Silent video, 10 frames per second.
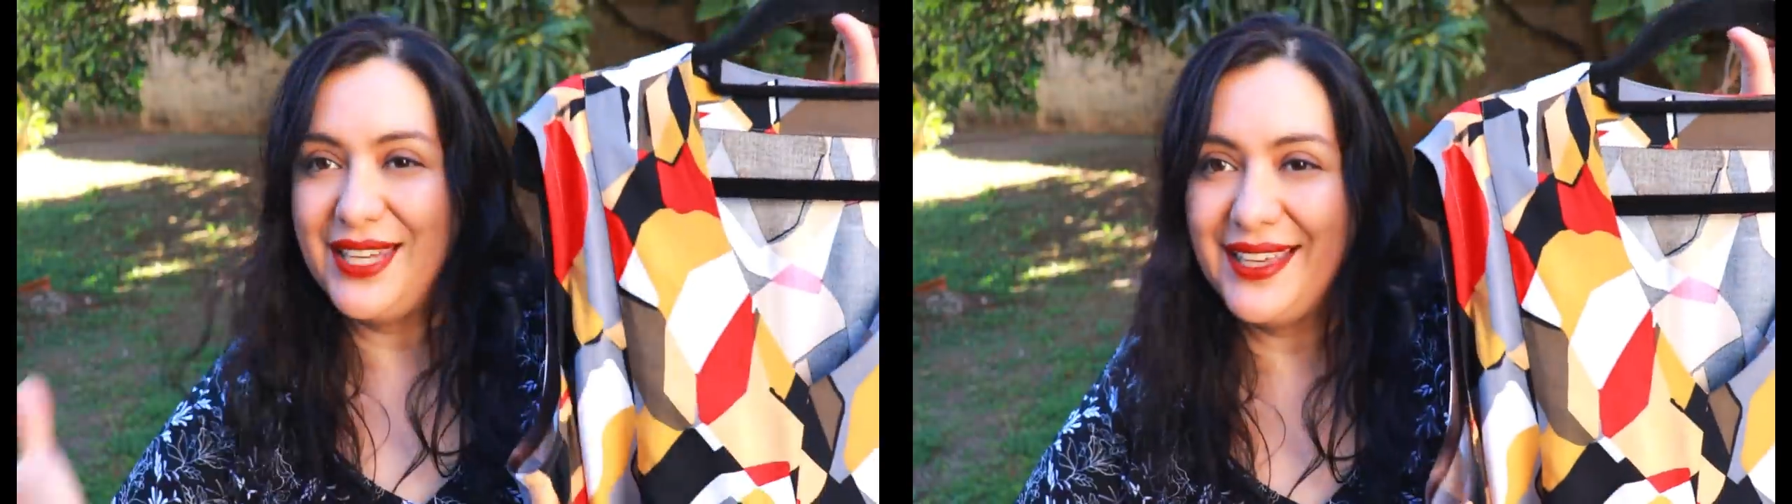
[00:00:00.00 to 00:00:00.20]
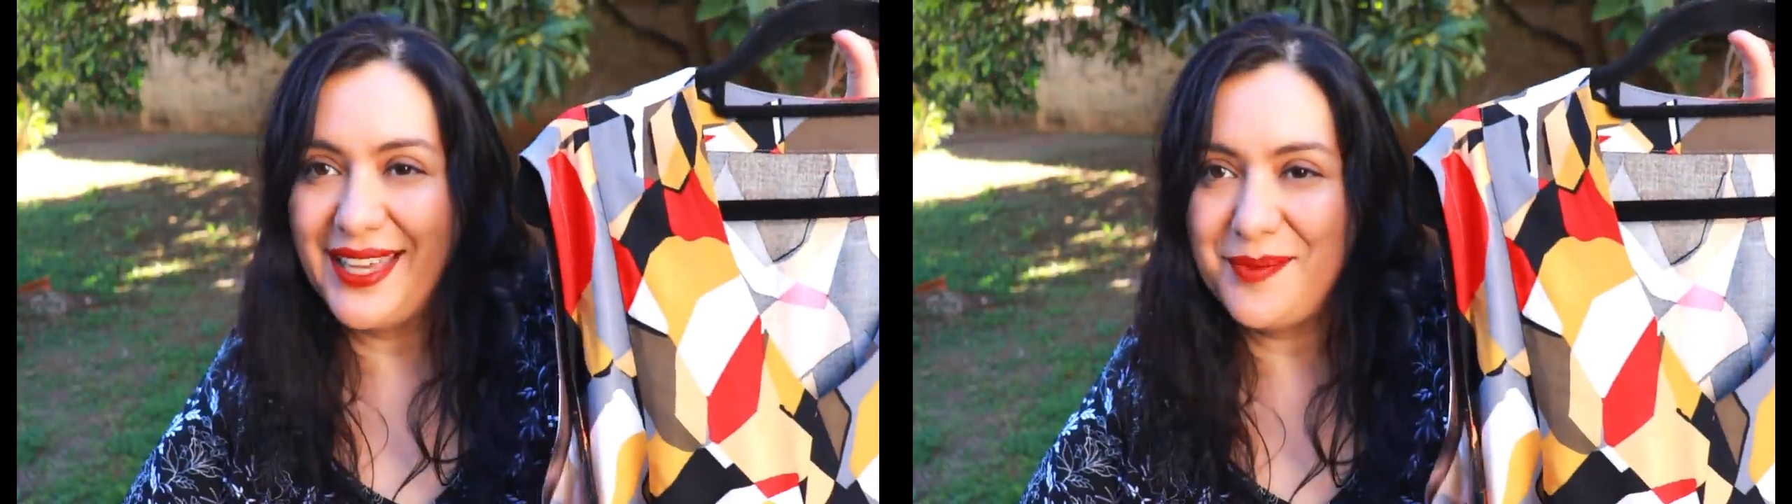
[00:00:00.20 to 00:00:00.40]

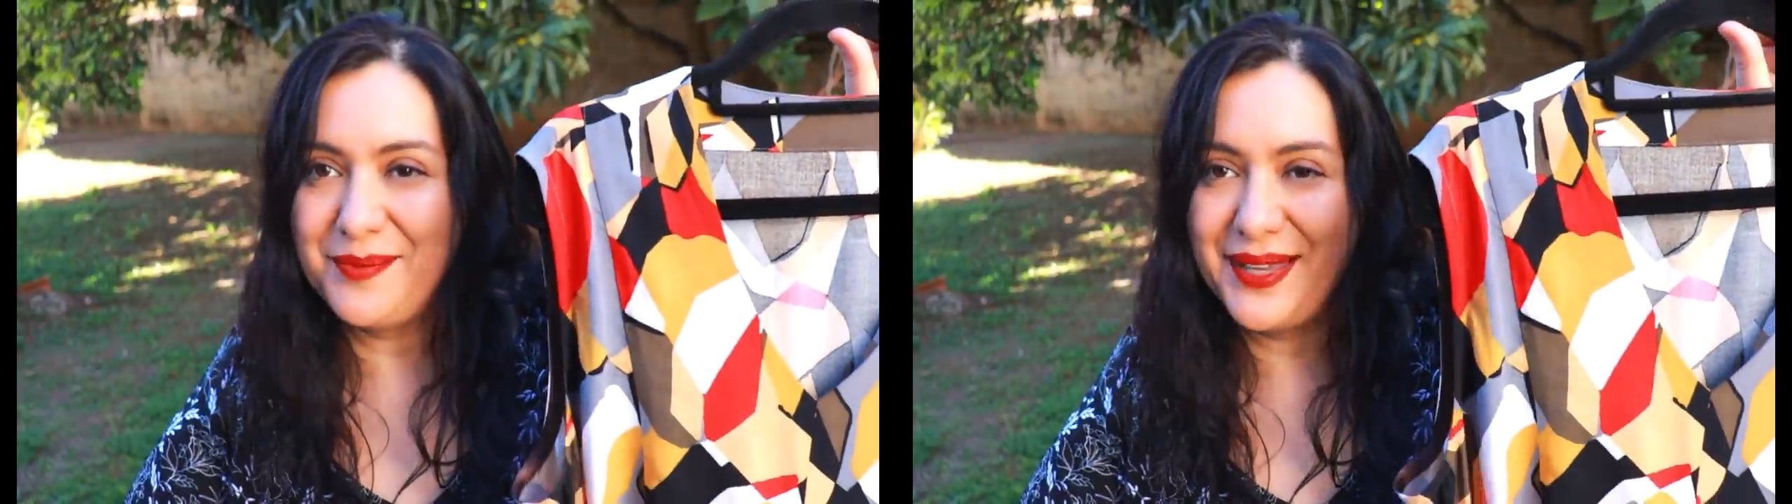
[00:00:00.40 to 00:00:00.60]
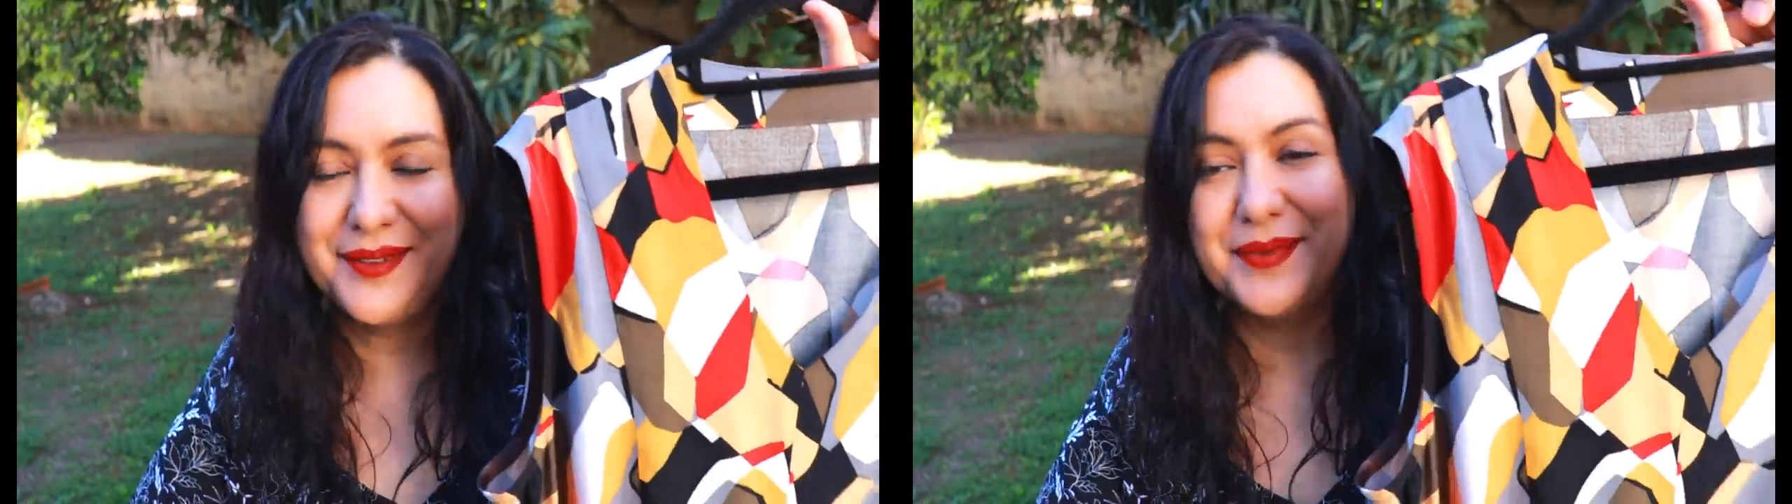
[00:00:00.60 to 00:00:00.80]
any
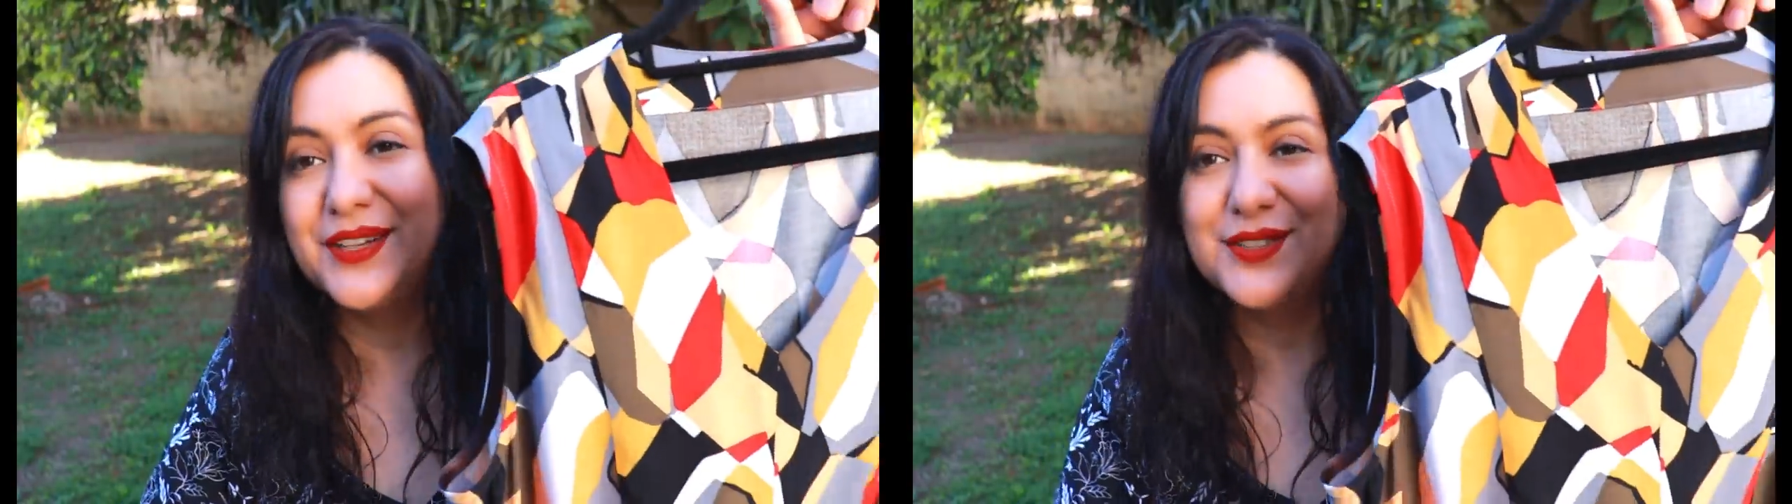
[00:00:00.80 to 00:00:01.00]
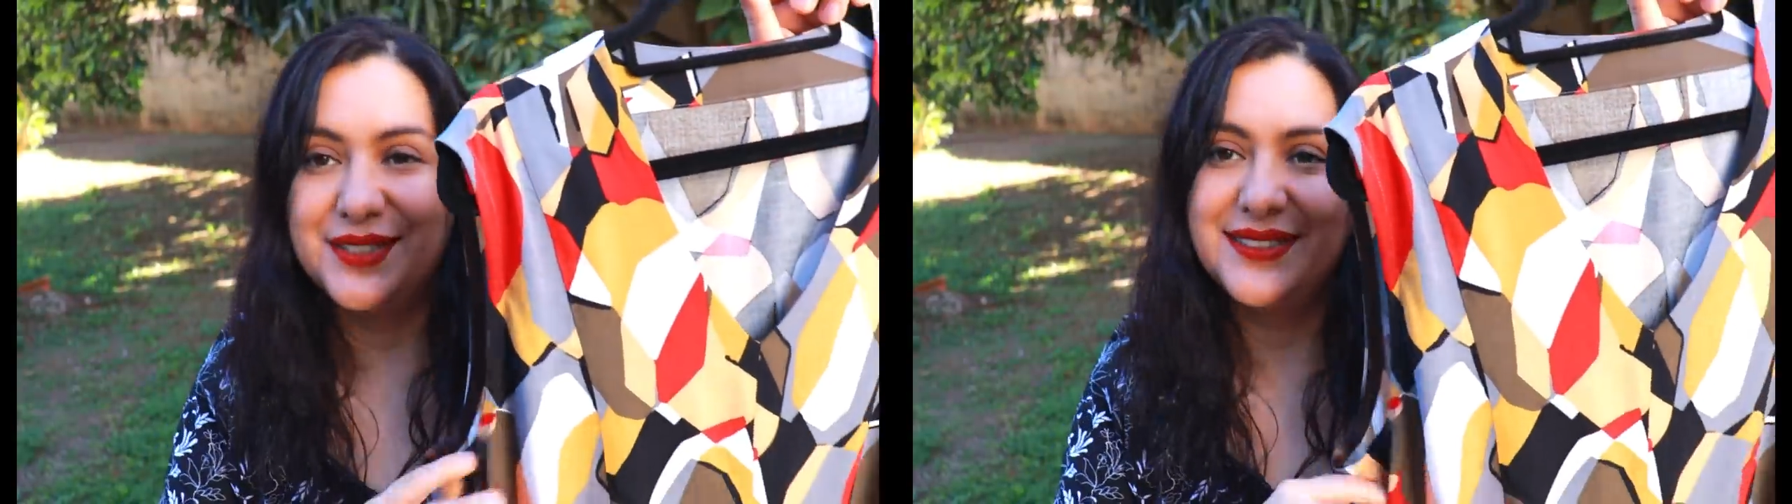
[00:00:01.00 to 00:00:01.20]
gaping
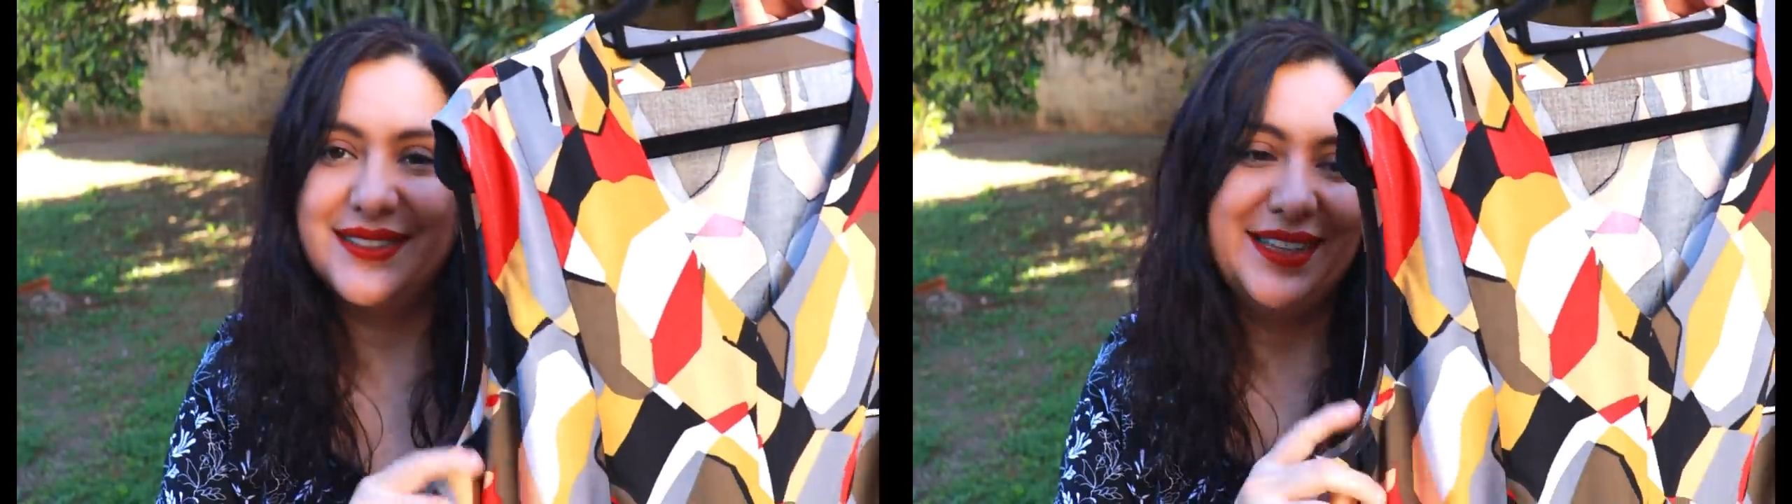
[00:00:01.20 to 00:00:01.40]
because